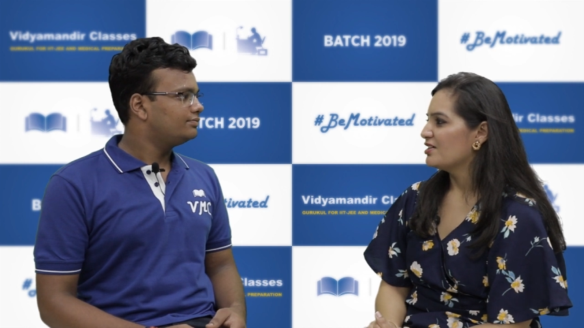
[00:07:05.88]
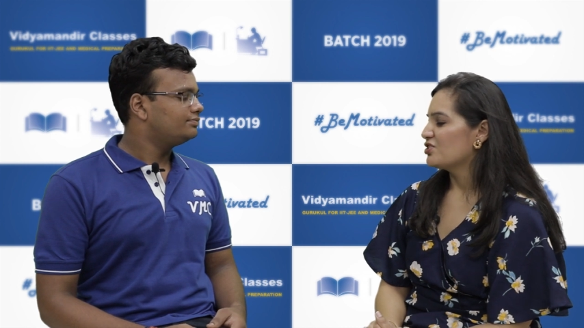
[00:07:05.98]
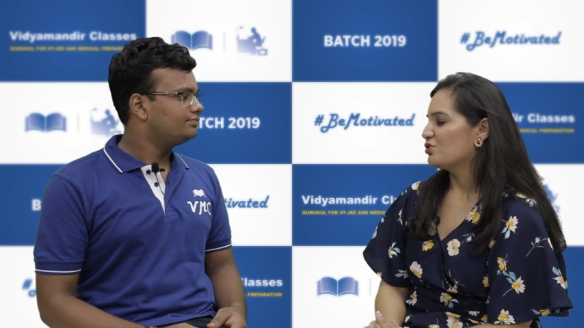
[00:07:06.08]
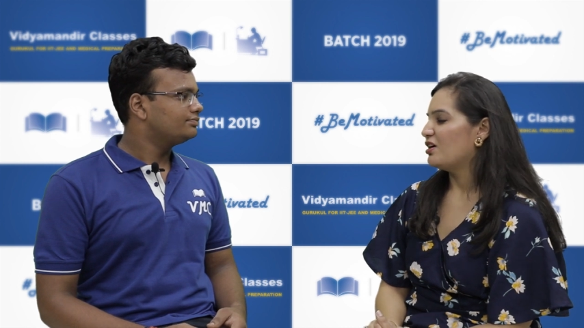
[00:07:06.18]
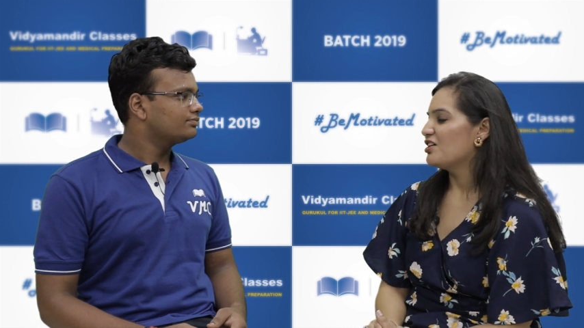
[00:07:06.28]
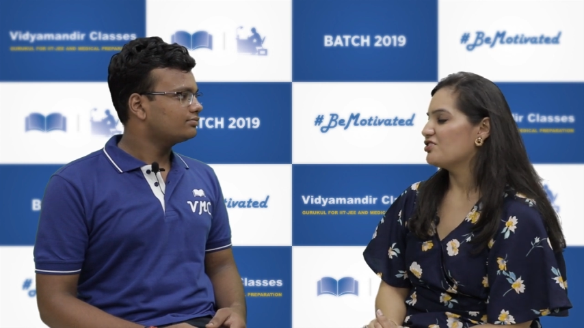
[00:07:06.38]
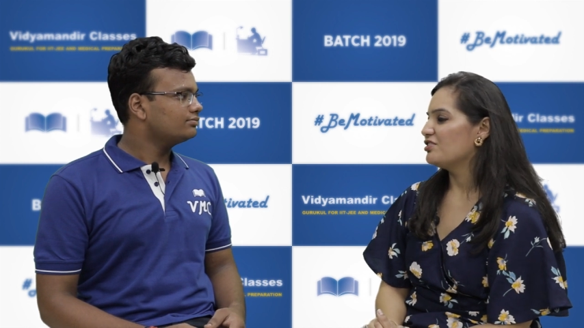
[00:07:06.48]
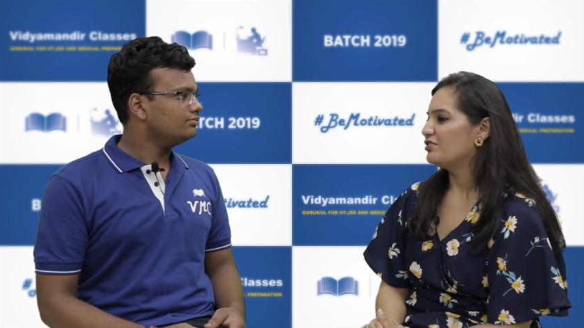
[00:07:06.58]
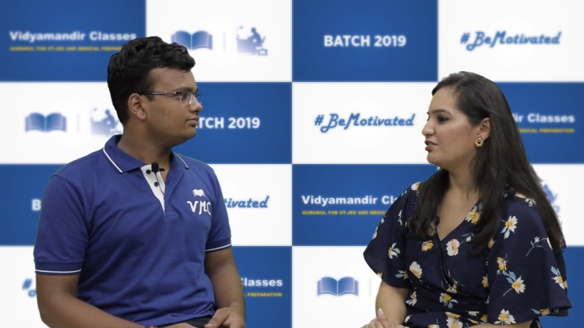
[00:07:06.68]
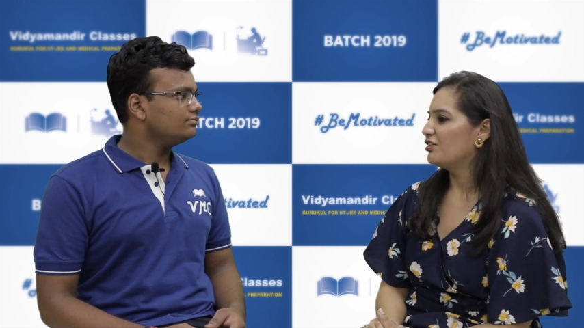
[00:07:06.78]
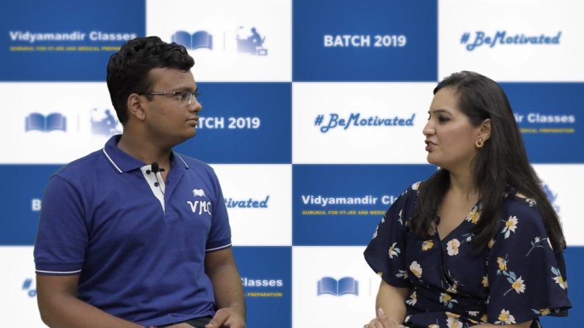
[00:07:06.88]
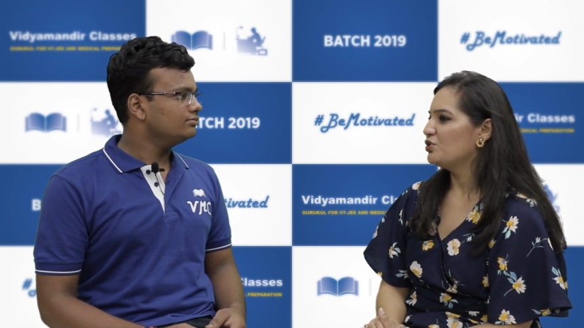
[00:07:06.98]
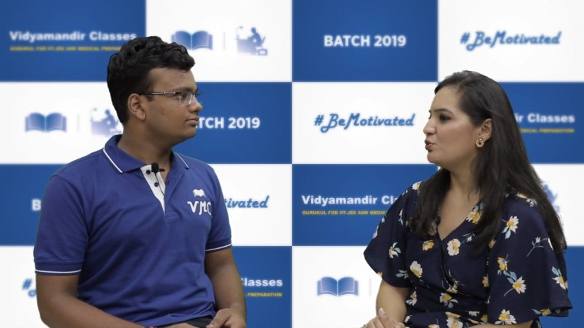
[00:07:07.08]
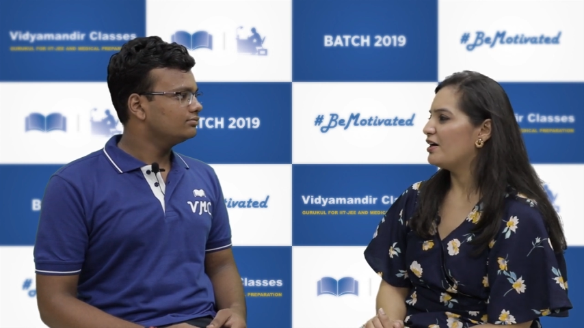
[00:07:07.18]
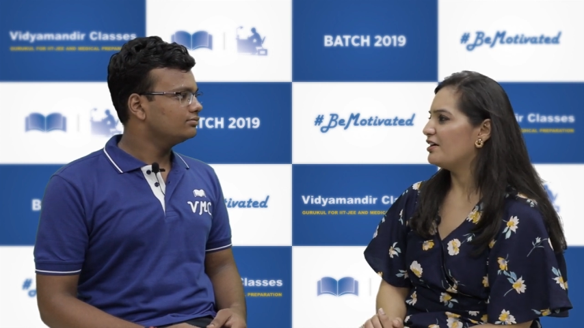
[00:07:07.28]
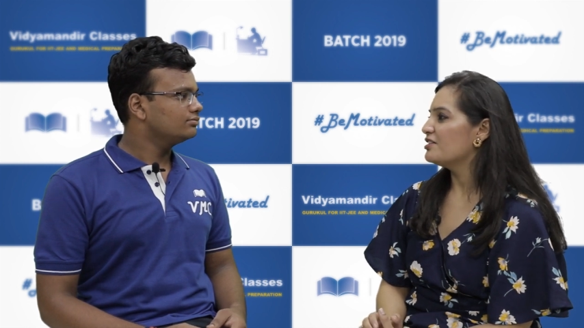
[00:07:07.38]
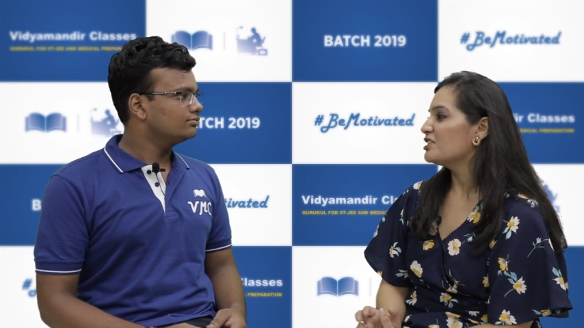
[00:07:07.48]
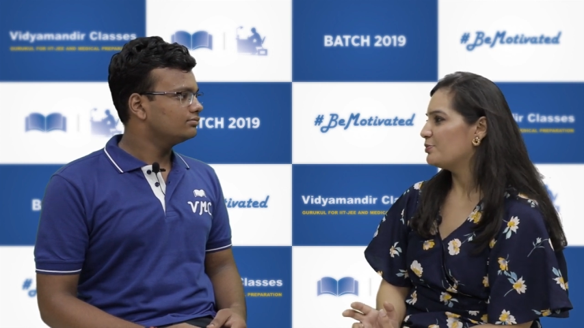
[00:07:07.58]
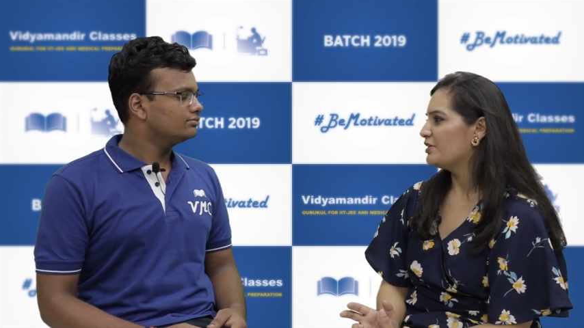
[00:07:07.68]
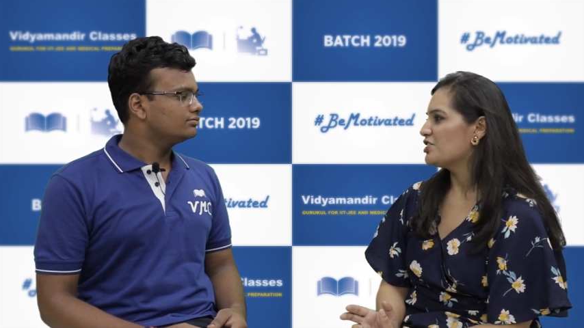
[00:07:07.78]
Speaker 1: So Harshit, uh, you are an
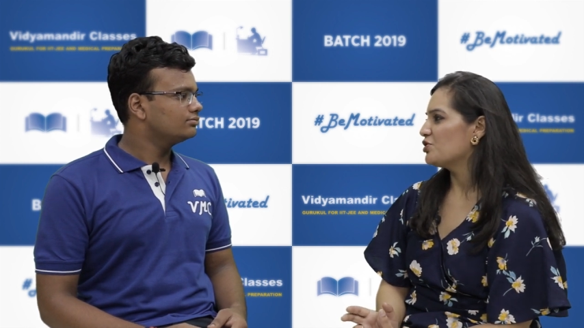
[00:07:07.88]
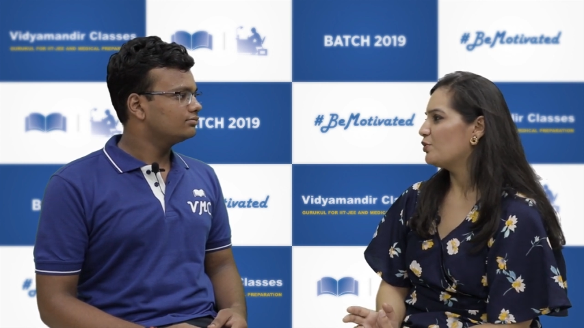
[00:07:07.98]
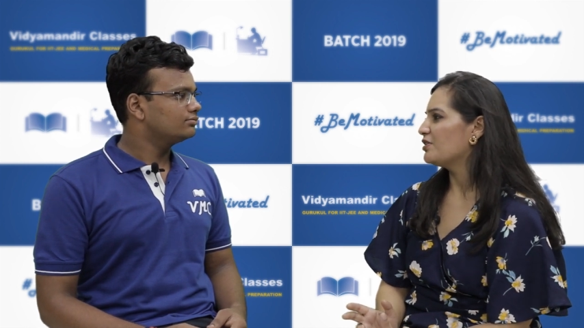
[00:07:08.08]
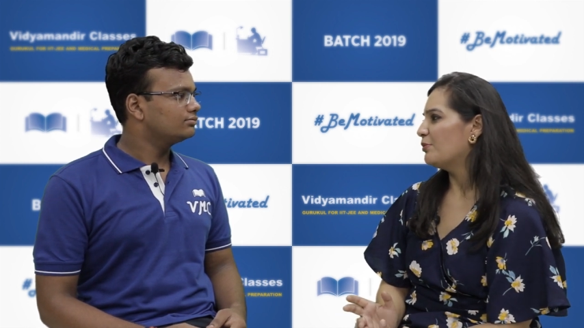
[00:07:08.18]
inspiration for a